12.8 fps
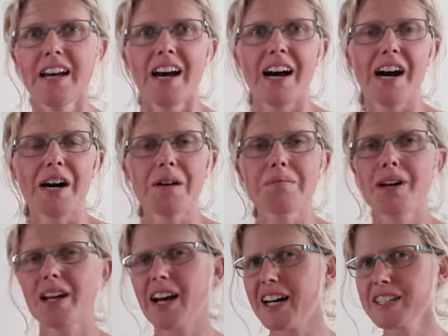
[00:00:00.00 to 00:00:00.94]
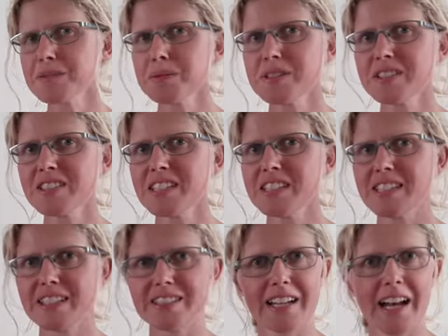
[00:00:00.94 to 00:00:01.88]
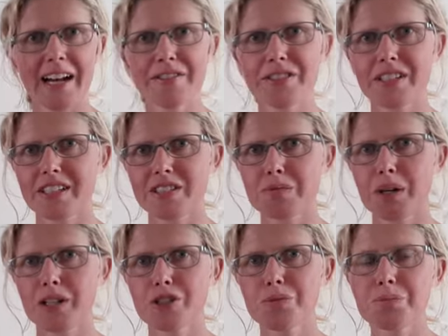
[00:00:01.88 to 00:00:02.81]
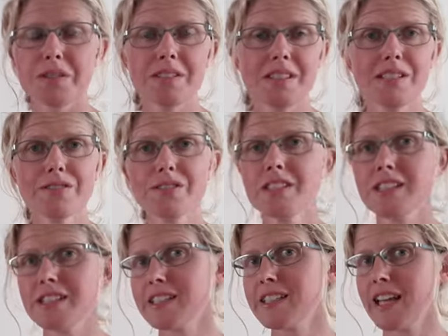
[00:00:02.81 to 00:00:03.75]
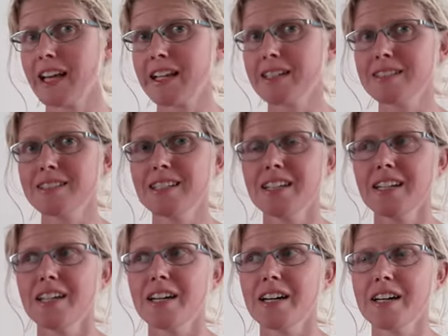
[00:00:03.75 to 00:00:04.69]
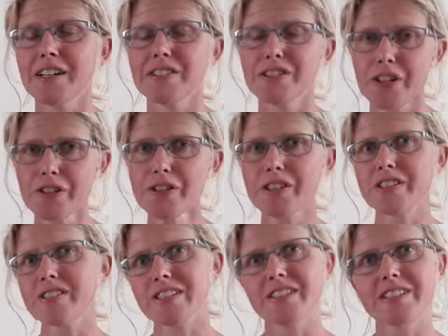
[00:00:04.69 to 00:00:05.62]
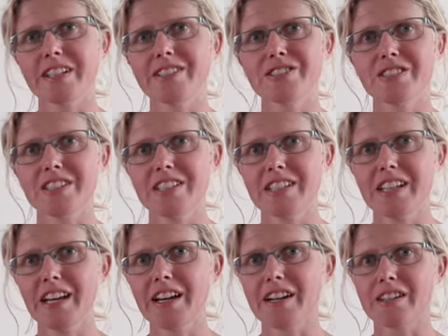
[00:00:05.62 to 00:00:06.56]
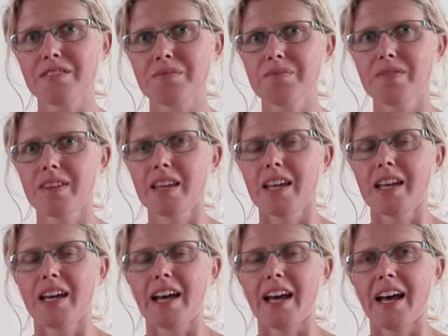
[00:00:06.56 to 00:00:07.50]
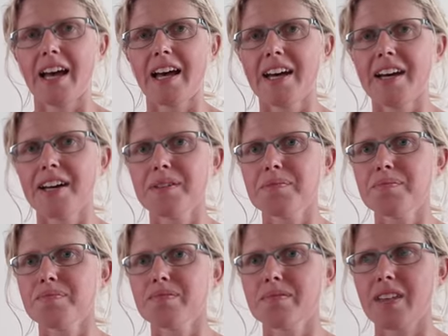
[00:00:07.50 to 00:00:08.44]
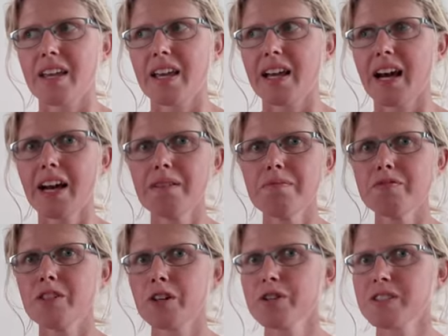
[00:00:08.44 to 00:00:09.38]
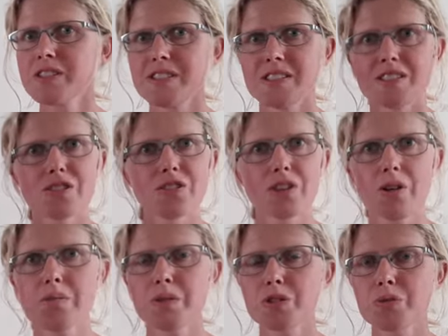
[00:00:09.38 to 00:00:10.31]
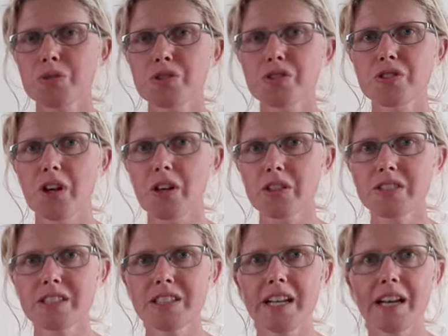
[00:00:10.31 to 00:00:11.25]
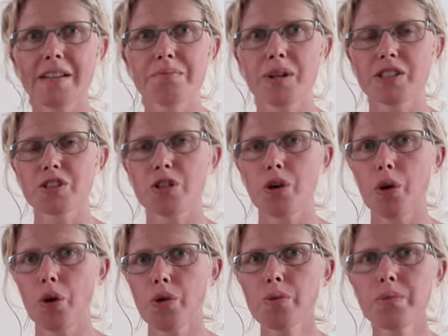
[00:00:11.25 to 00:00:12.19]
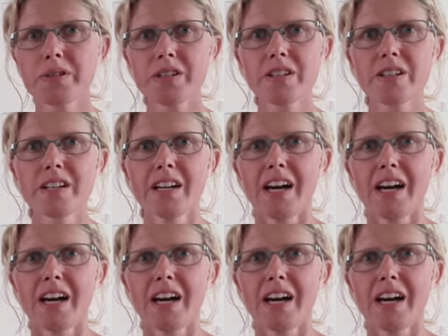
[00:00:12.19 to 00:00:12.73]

My husband, he doesn't have that as much, but even he can notice a scent in the air. I've noticed it's so much more salty and much opener.